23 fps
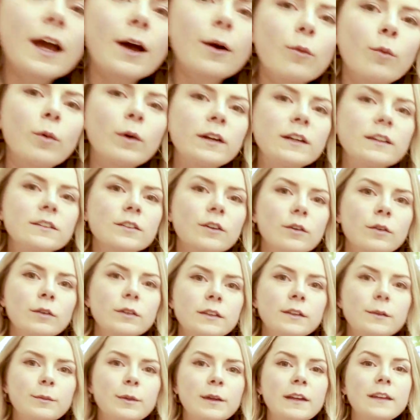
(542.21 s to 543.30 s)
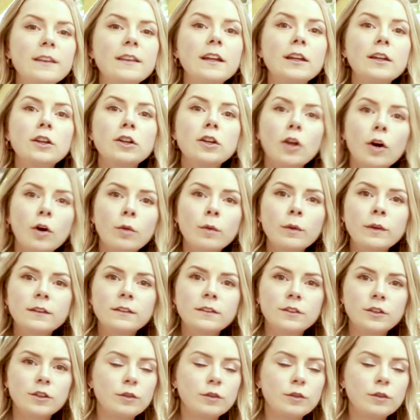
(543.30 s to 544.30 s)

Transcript: at what is going to be the lowest